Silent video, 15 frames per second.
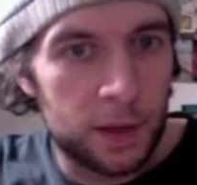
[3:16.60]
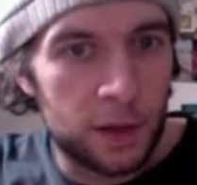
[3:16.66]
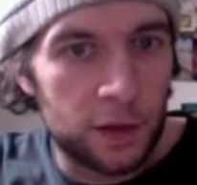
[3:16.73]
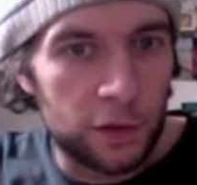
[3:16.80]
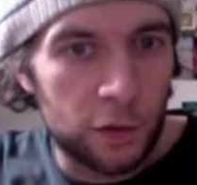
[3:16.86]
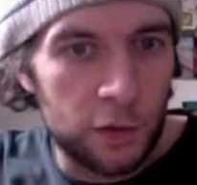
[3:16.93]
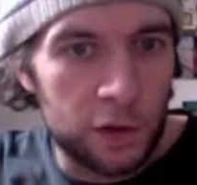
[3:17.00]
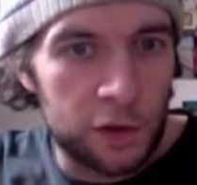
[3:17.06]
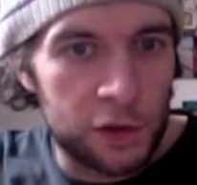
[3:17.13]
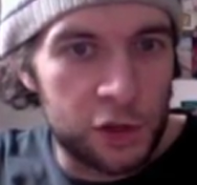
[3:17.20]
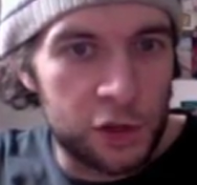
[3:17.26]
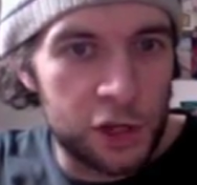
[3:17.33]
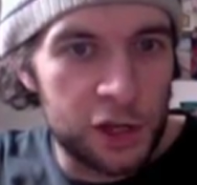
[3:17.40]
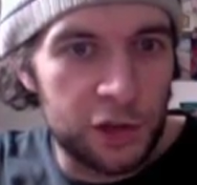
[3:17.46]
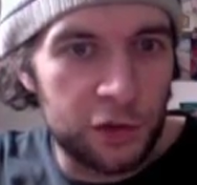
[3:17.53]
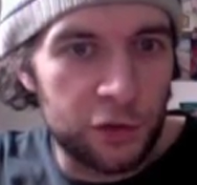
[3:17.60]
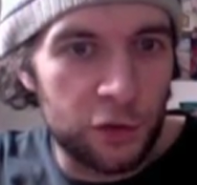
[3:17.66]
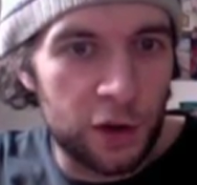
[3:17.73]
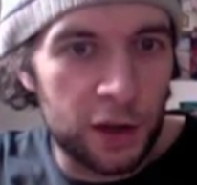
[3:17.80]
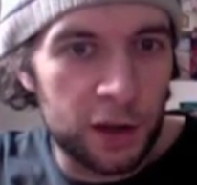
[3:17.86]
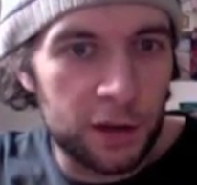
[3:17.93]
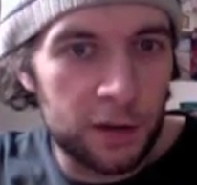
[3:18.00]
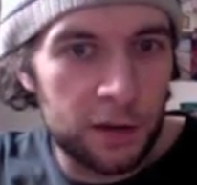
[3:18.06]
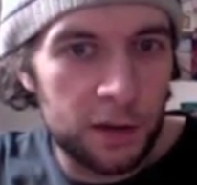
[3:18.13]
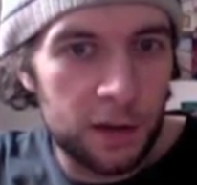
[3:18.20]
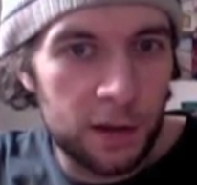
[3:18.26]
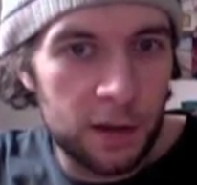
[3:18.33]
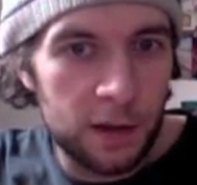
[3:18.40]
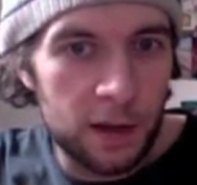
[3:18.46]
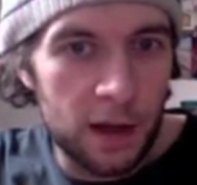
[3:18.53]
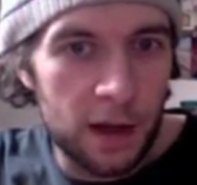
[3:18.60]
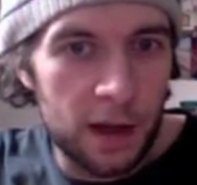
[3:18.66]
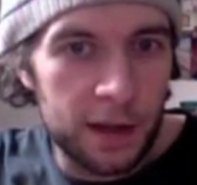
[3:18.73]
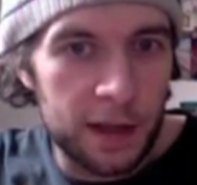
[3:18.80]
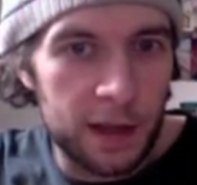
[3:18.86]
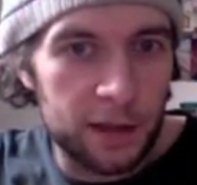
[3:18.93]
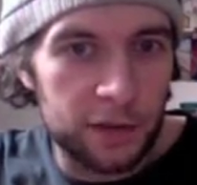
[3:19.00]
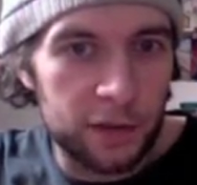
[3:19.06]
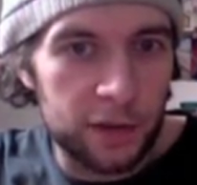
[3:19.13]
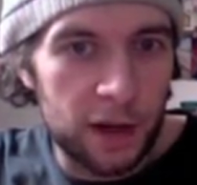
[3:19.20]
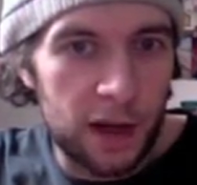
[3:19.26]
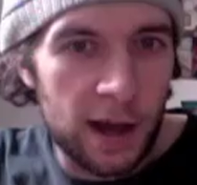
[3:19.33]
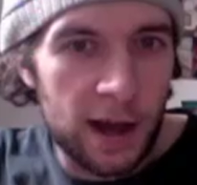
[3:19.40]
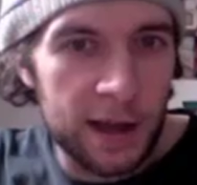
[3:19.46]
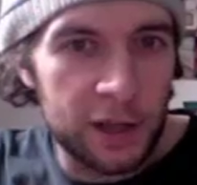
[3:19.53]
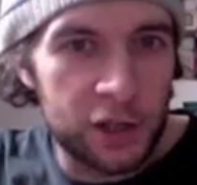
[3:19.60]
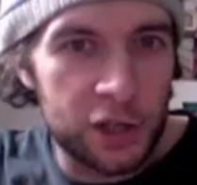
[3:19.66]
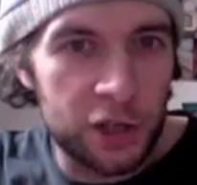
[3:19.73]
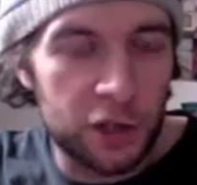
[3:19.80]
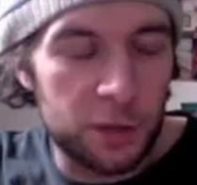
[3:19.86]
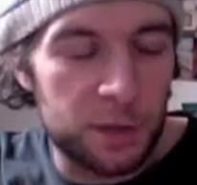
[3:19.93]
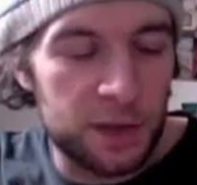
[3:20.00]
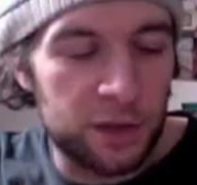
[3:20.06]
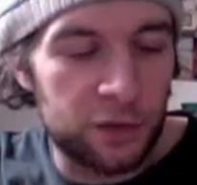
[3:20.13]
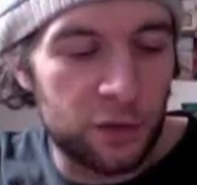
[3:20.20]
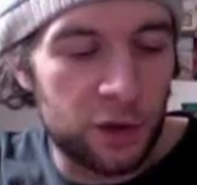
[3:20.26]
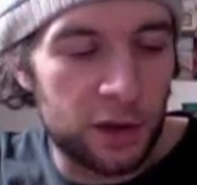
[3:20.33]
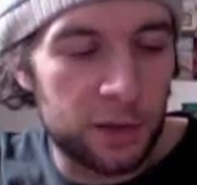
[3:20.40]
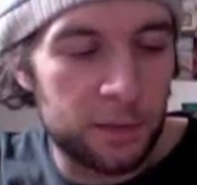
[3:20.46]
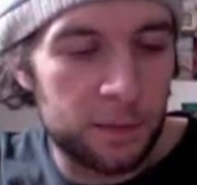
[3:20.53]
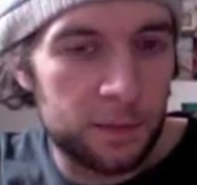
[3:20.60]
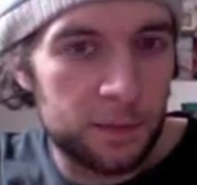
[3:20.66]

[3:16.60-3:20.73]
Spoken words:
So this G string against a high G on the B string,